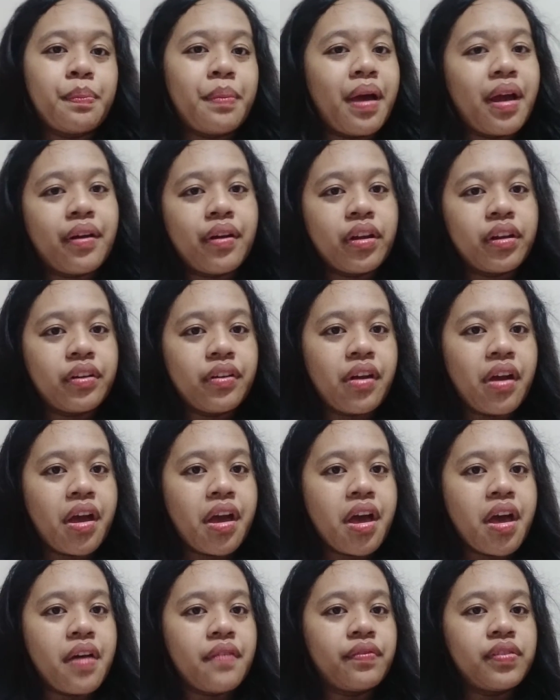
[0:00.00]

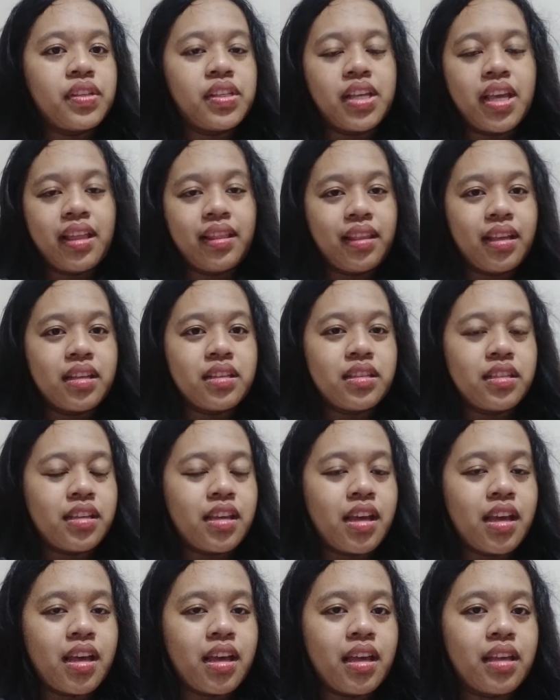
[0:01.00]
paragraphs,
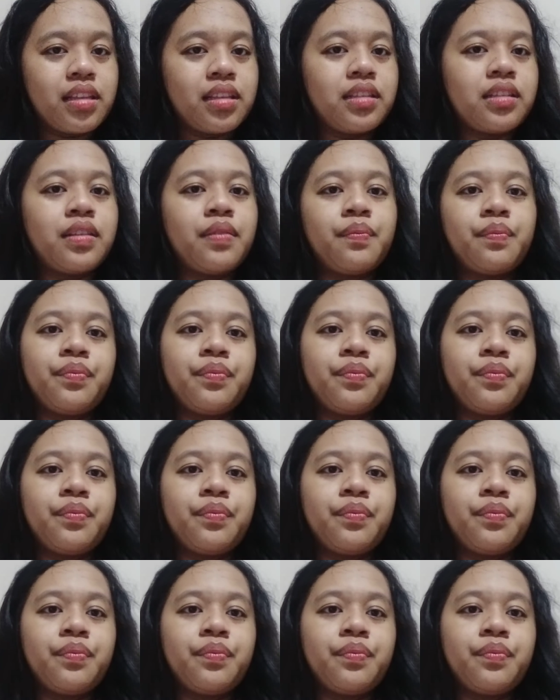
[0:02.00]
sentences.